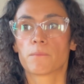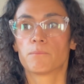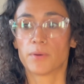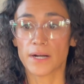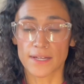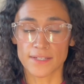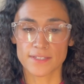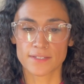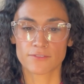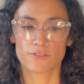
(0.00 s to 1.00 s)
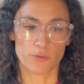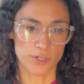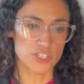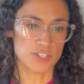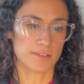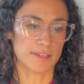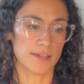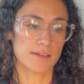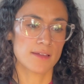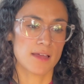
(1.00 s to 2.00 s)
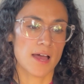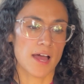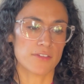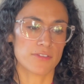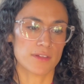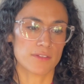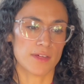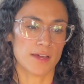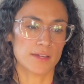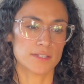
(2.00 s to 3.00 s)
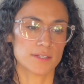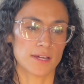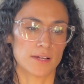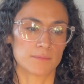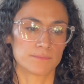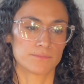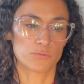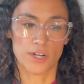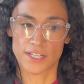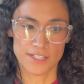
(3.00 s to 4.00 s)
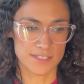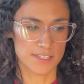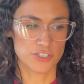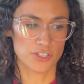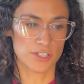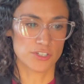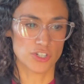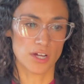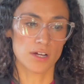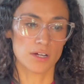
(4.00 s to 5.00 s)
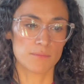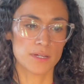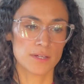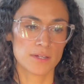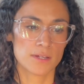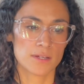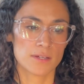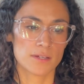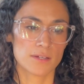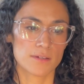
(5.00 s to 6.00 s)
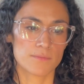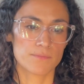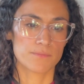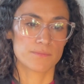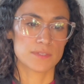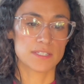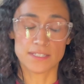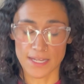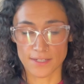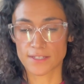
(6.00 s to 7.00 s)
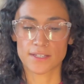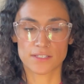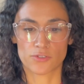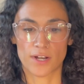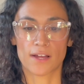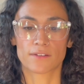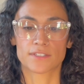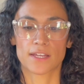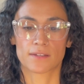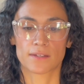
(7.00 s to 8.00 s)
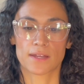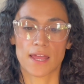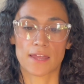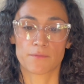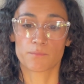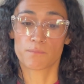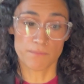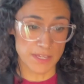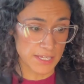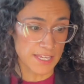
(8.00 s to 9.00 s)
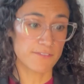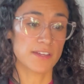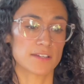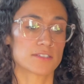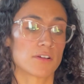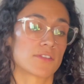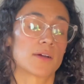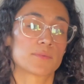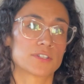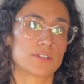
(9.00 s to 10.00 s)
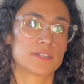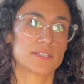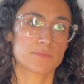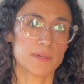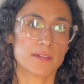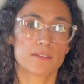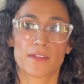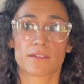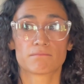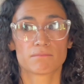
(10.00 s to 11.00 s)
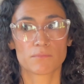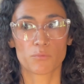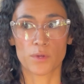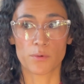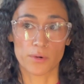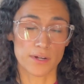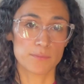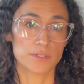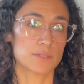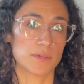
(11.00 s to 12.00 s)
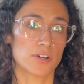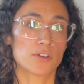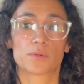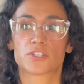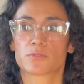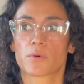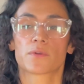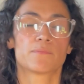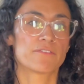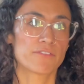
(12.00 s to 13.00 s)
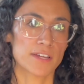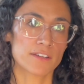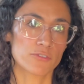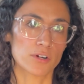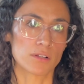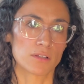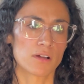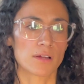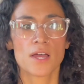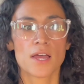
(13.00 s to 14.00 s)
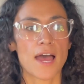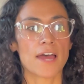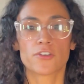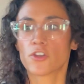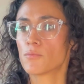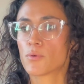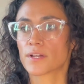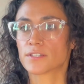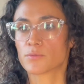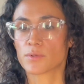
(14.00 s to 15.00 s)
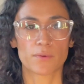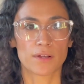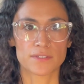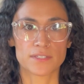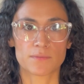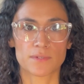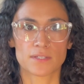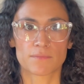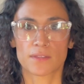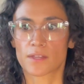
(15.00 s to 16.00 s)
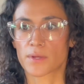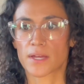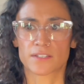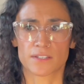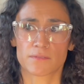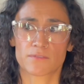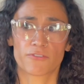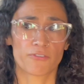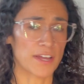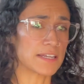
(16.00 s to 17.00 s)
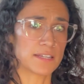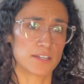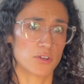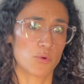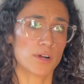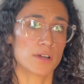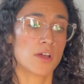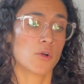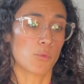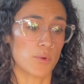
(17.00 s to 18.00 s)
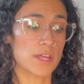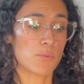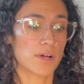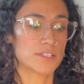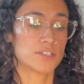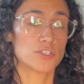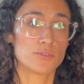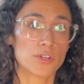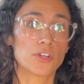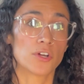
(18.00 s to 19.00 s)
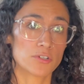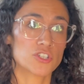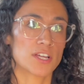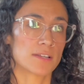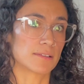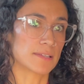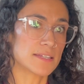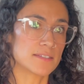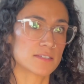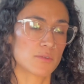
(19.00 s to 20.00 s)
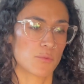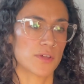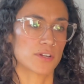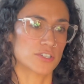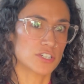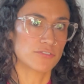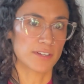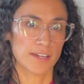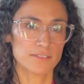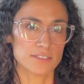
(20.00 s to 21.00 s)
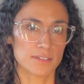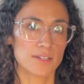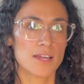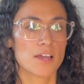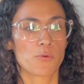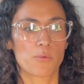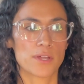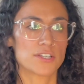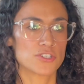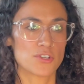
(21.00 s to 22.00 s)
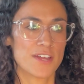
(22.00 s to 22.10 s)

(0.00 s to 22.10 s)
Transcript: But fortunately, I think that Ray did such a good job standing his ground and giving us all the opportunity to speak that we were able to be heard, which is what we've been fighting for all along. At no point did we want this to be something that we had to fight in court. We wanted to negotiate a lease with our chief and counsel. We